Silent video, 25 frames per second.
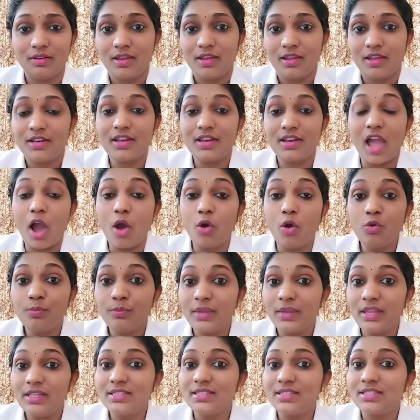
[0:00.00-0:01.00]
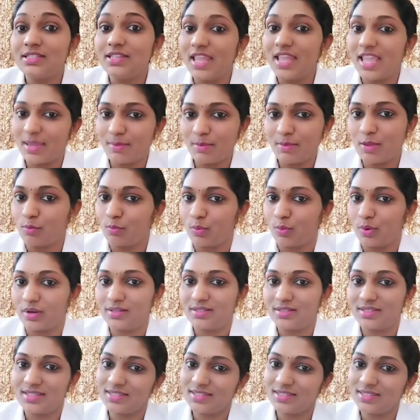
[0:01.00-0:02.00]
Noun means naming
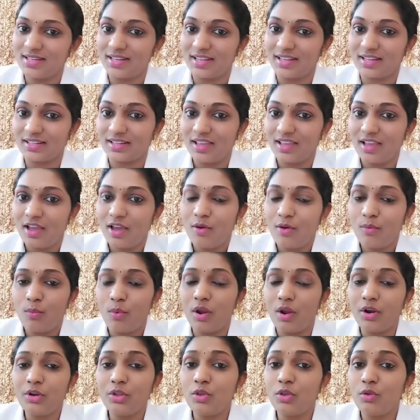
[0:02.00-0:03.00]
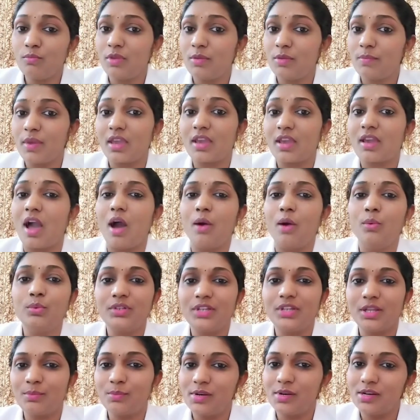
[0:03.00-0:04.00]
words, isn't it? What do you mean by
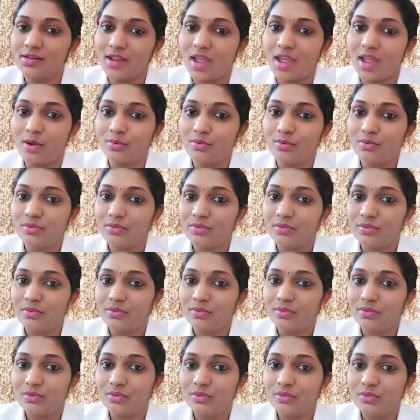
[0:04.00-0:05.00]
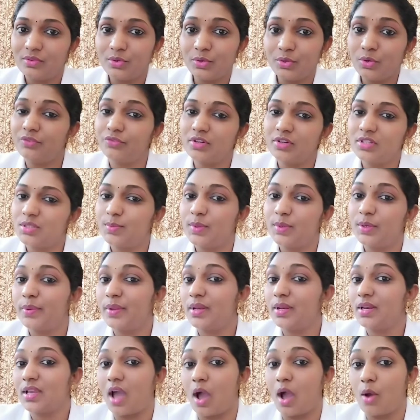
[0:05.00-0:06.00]
countable noun? Do you know the difference
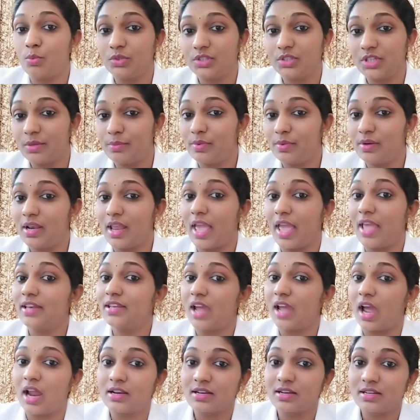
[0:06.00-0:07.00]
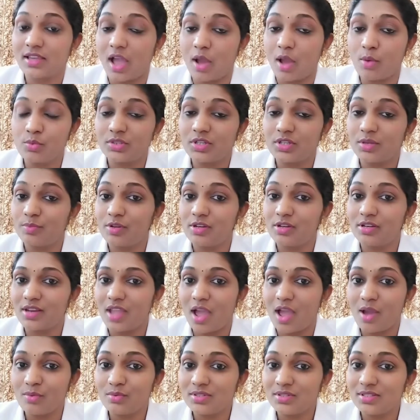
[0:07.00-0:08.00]
between countable and uncountable
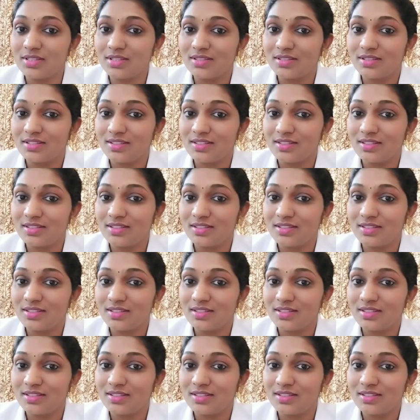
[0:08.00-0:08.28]
nouns?